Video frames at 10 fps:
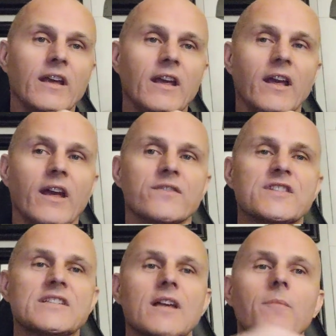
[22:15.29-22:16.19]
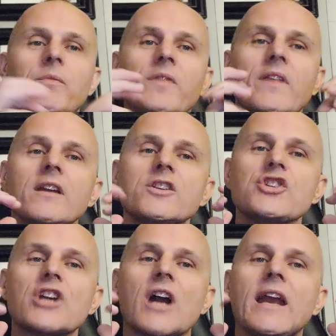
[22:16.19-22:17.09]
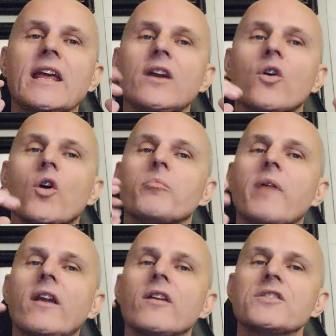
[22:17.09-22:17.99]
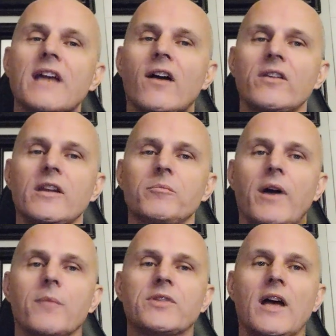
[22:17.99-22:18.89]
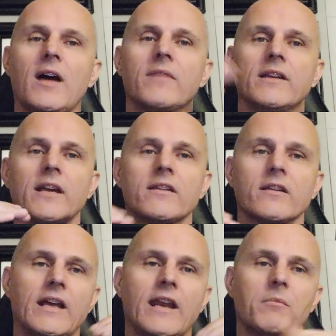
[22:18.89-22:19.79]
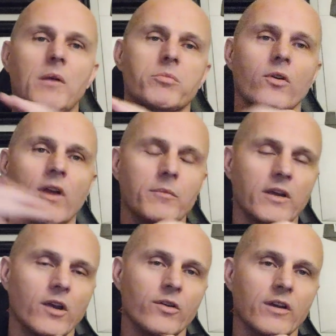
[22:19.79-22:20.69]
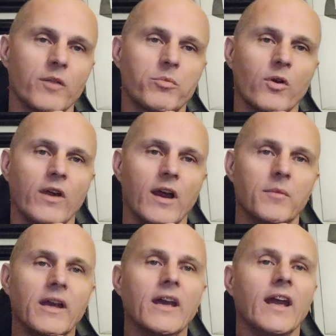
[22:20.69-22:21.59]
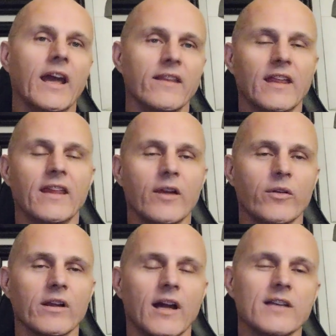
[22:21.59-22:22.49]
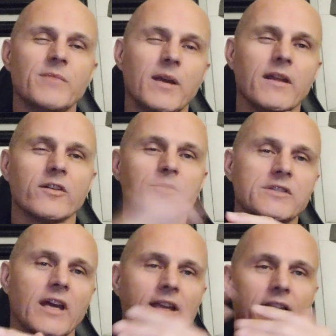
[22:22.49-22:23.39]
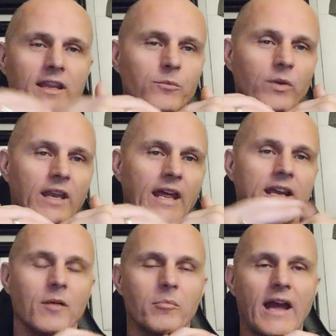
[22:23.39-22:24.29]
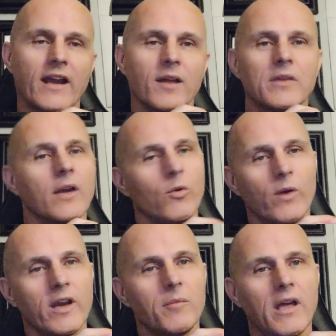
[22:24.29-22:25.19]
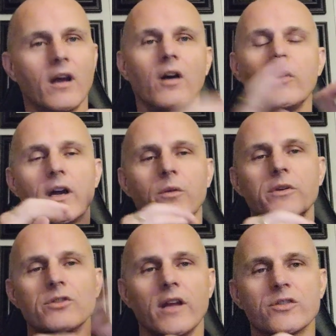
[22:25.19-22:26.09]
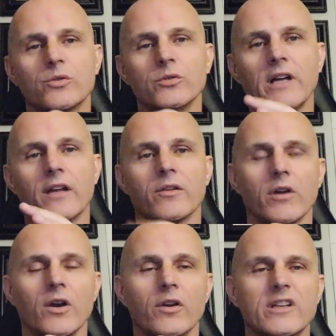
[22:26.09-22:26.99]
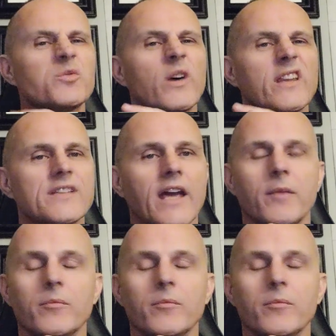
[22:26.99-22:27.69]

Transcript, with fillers: If something shiny or better sounding pops up, they take their kid out of my program and go to another program, and then they realize maybe that was a mistake, and then when they come back, I'm like, well, where you been? Oh, yeah, we tried the school down the road. It just wasn't the same.